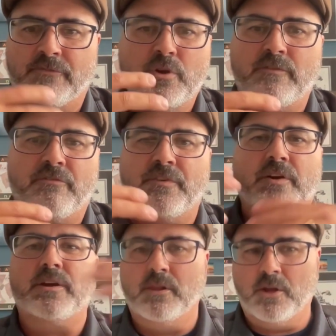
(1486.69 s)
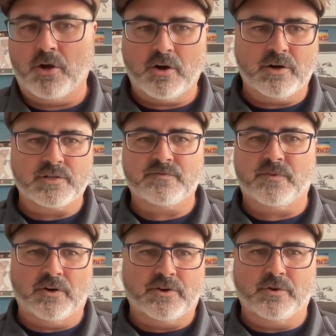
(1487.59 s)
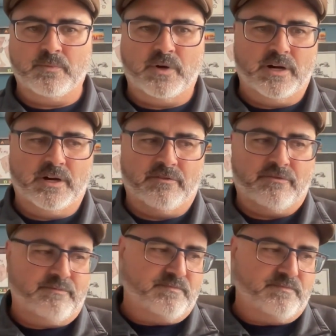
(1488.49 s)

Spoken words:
If you have a very large volume of